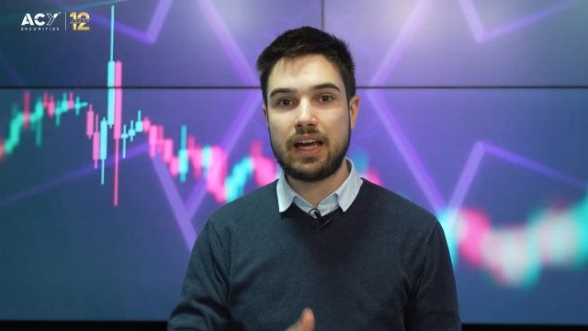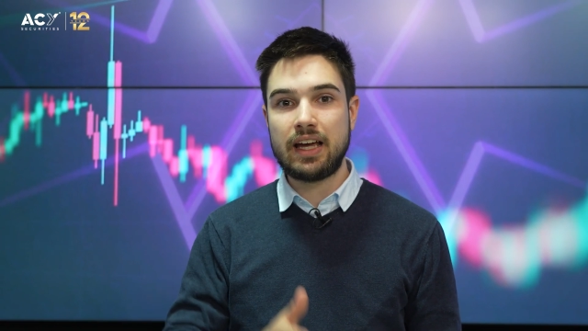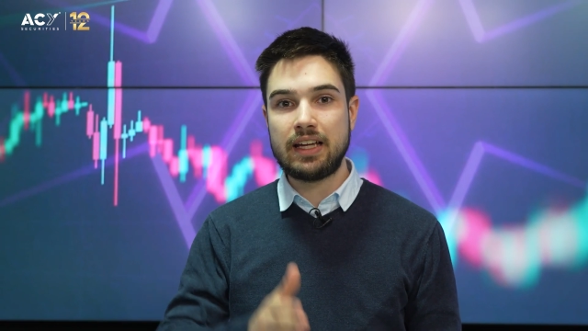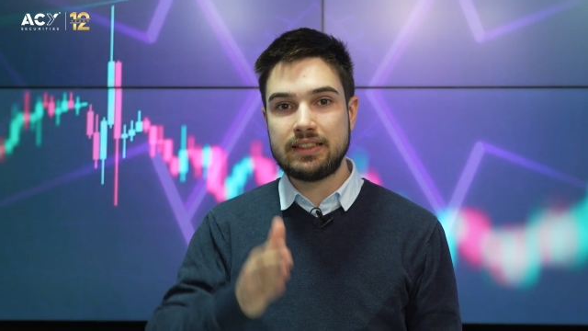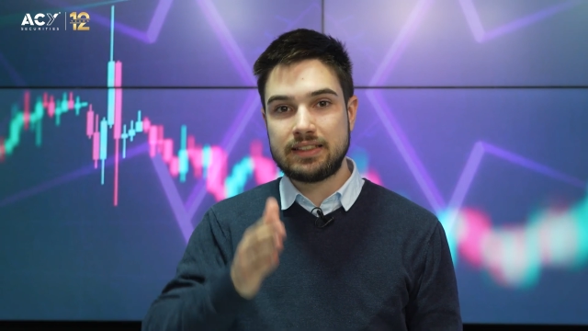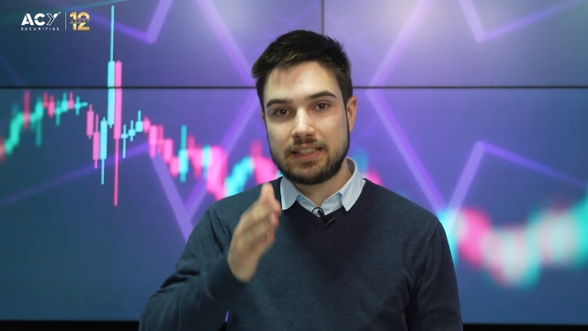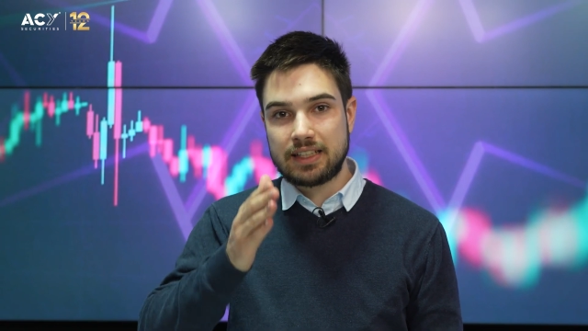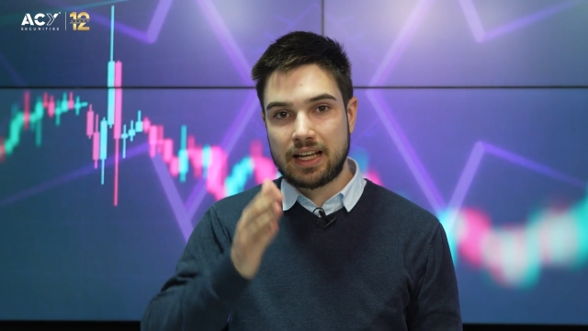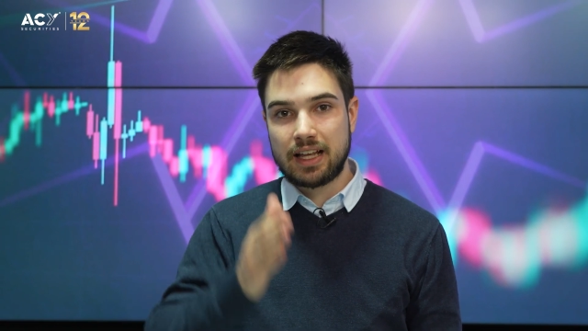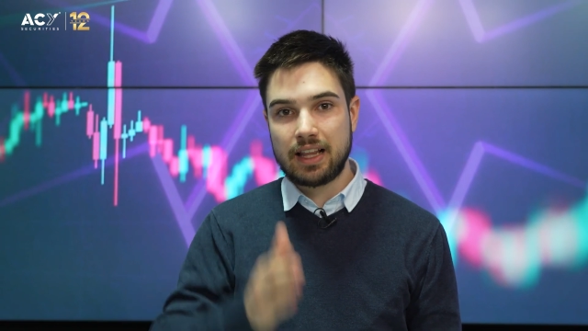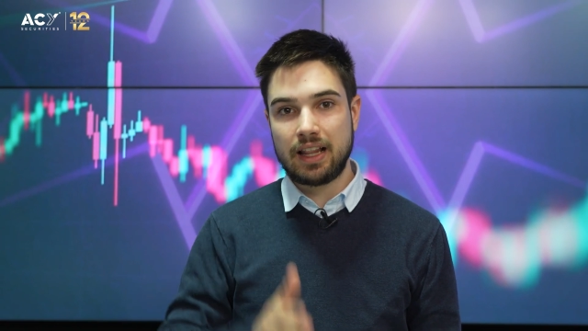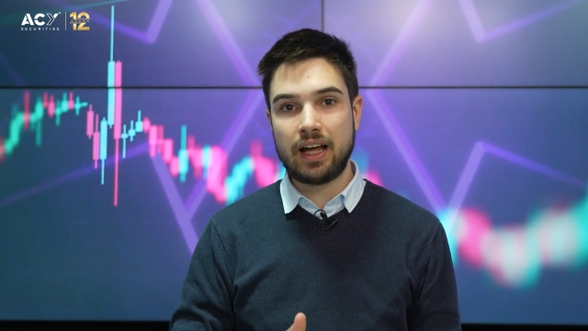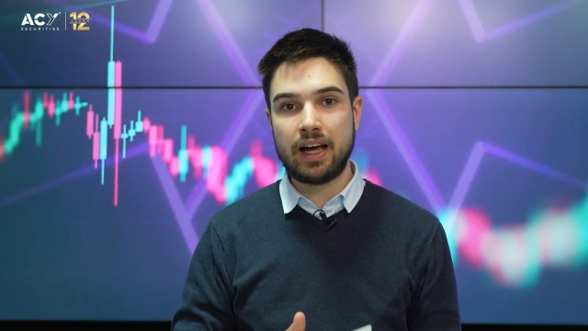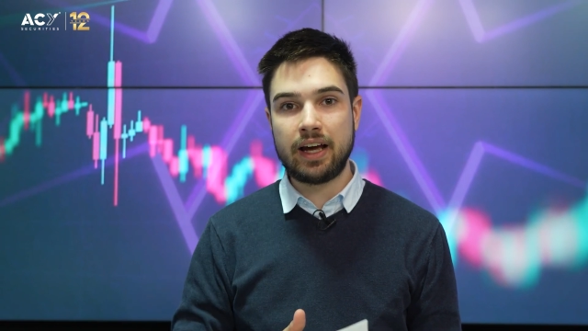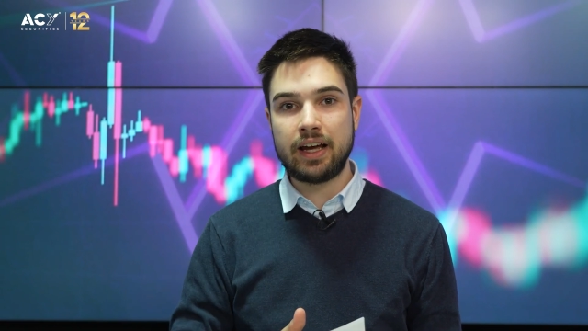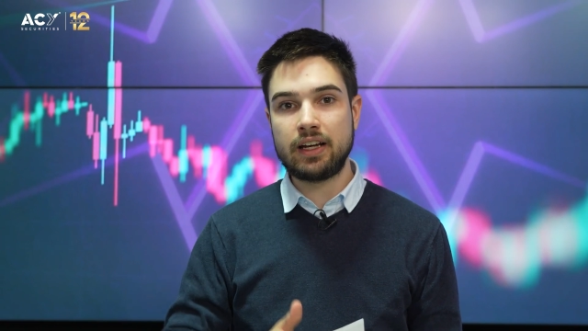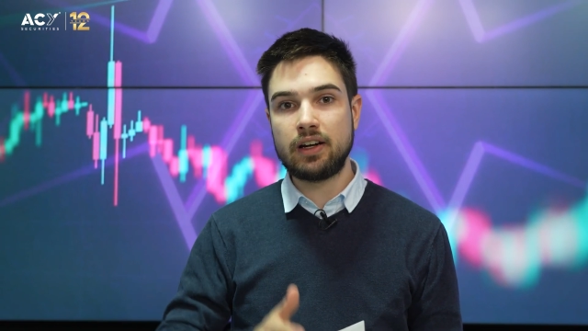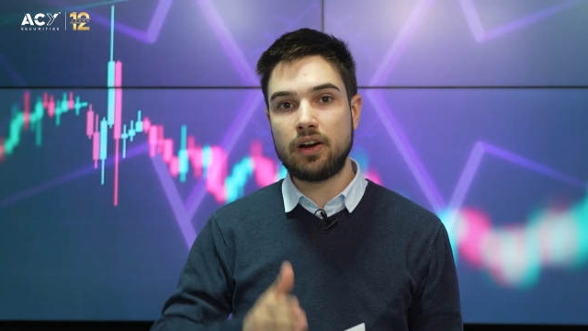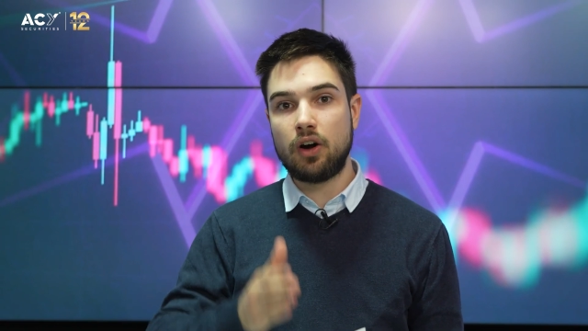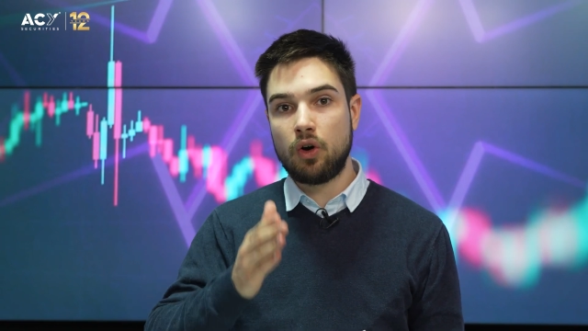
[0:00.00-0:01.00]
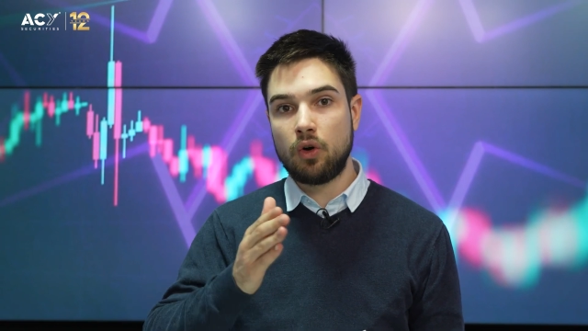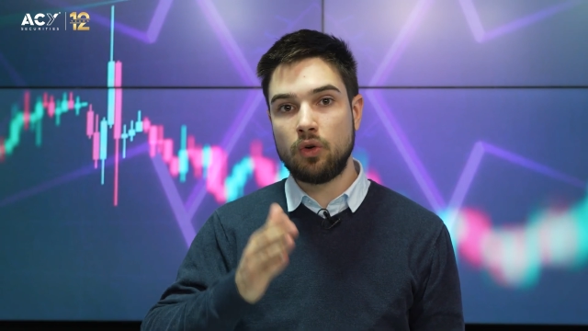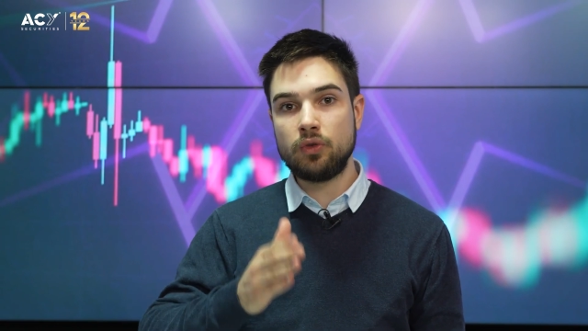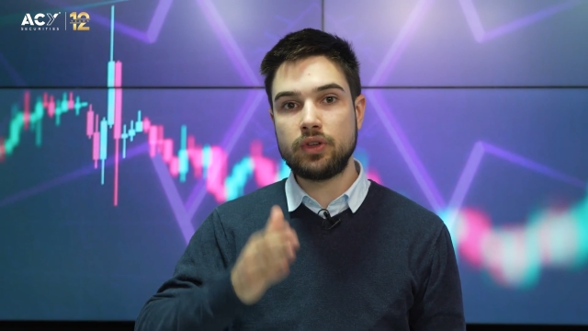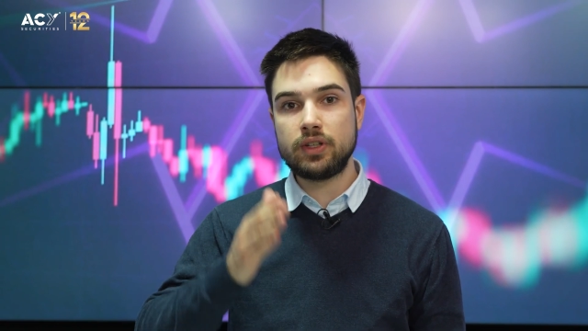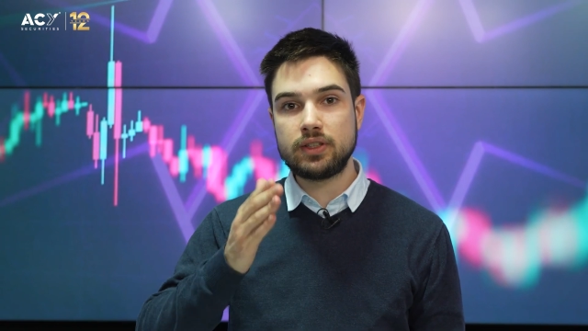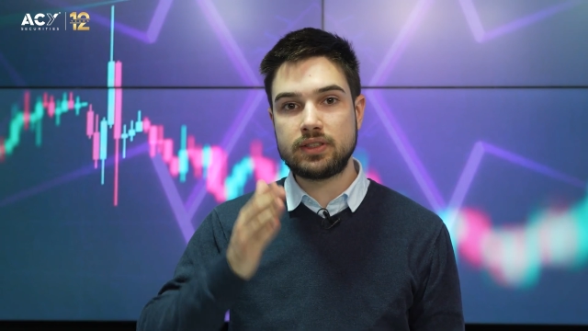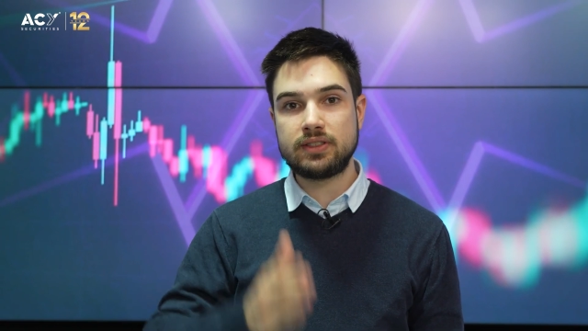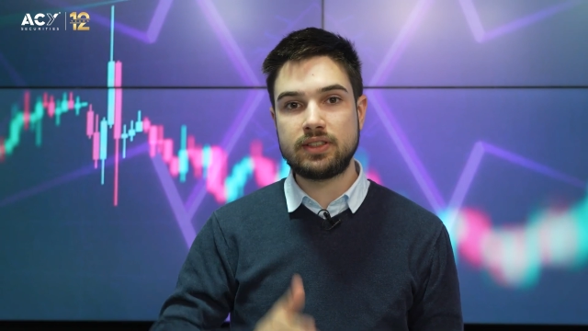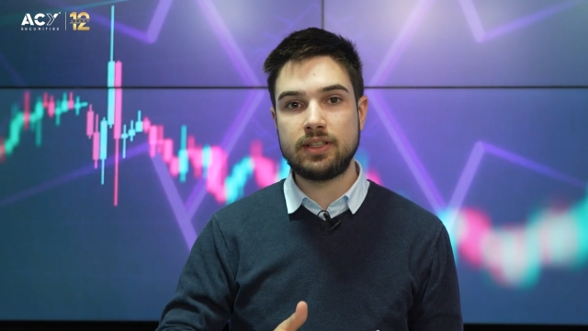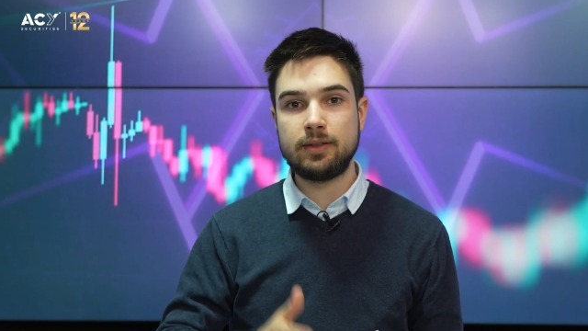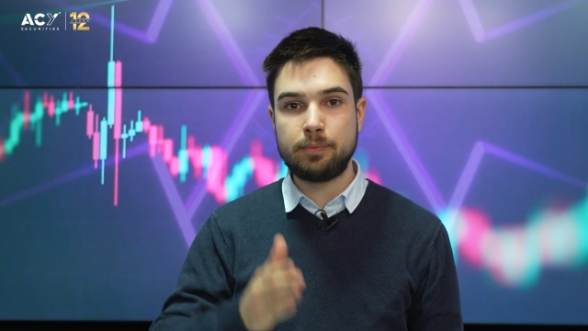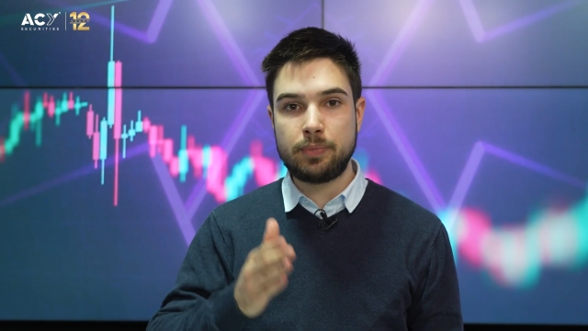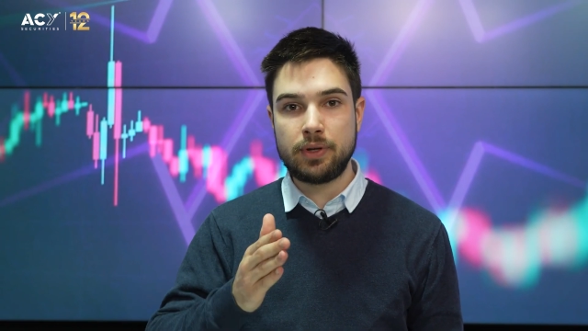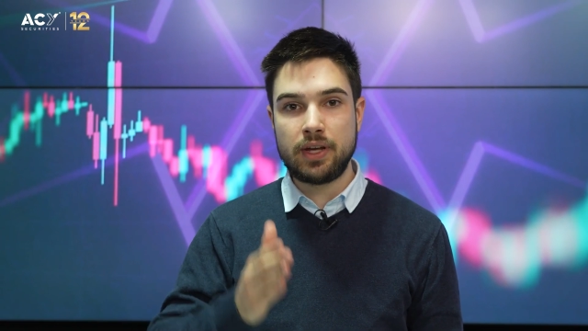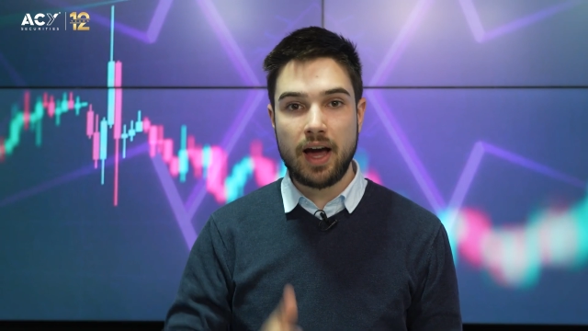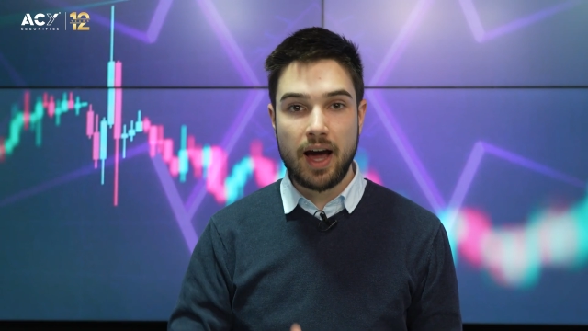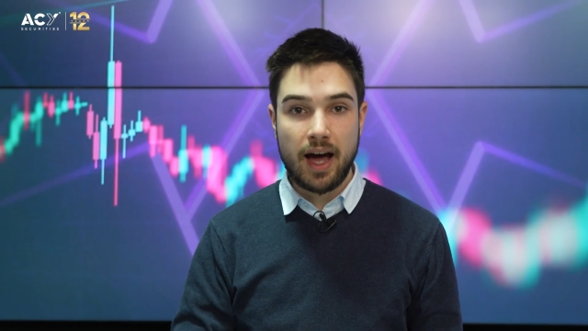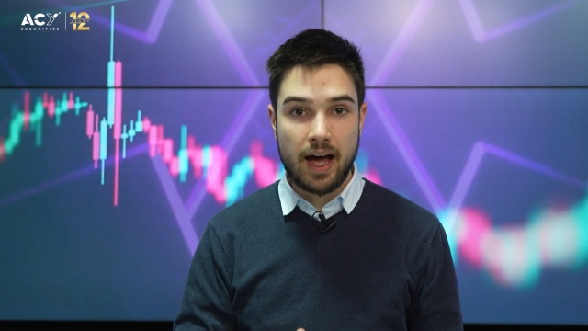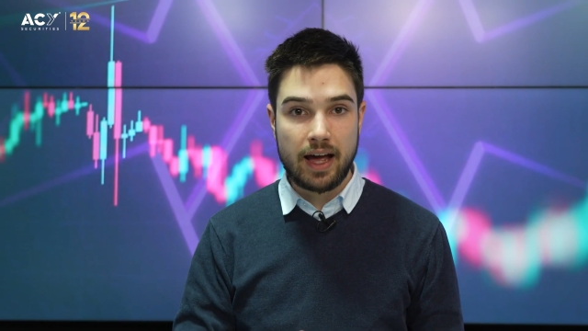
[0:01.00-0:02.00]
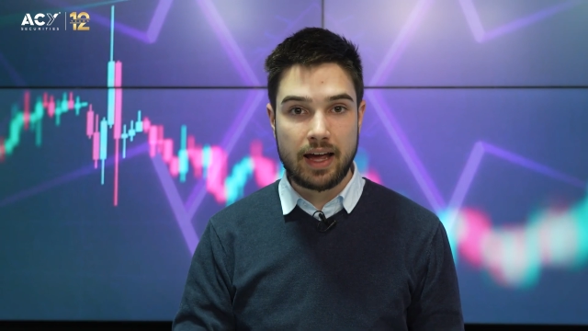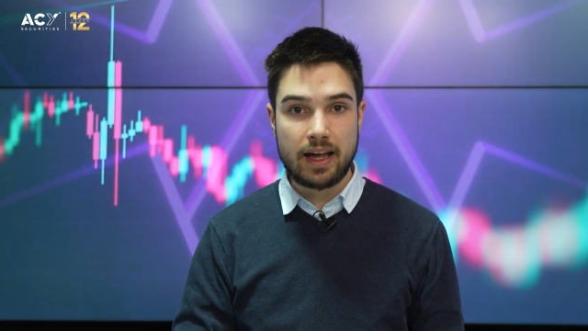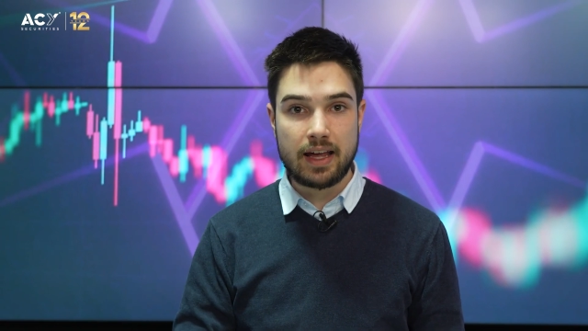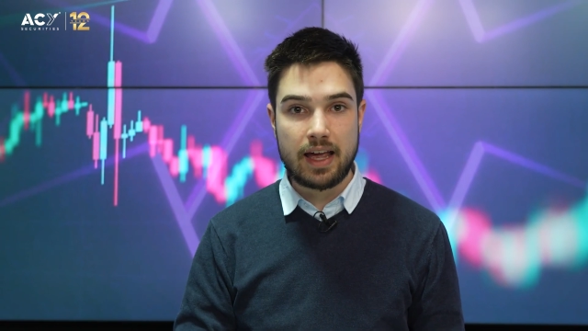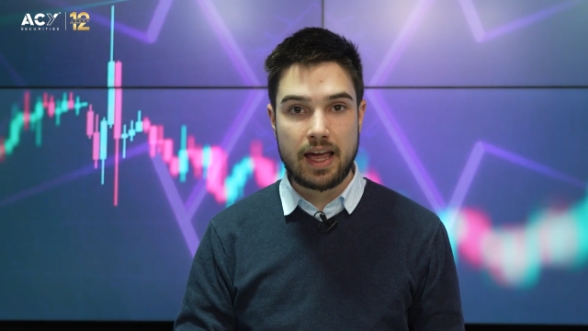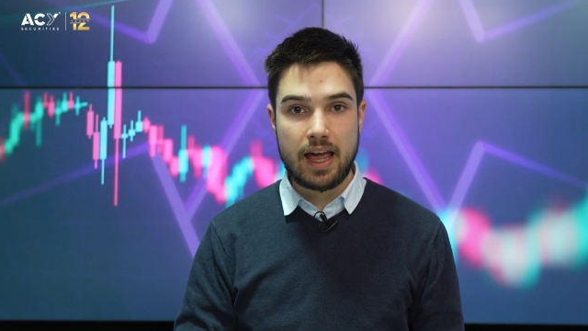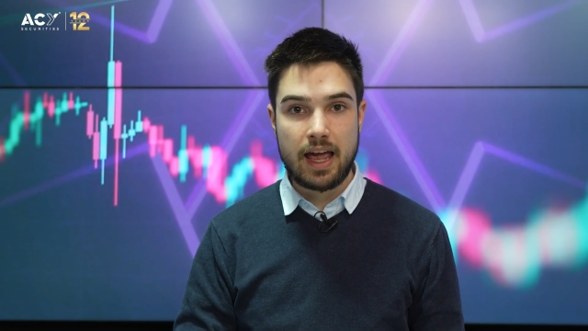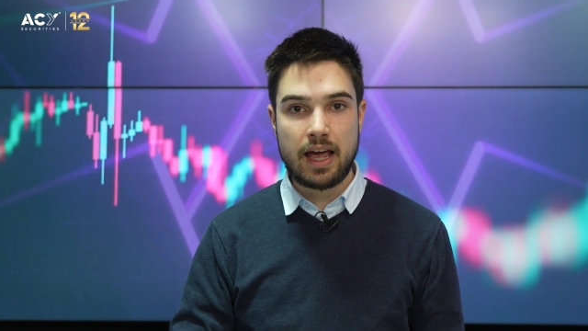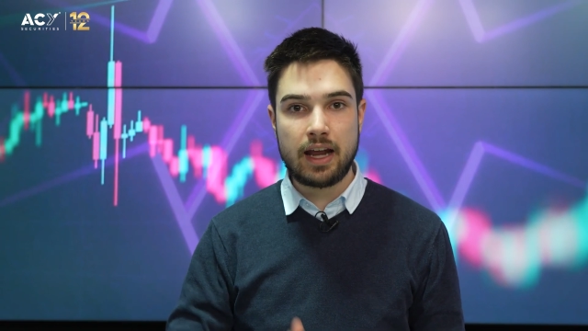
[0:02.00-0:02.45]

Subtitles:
a decline on the CPI.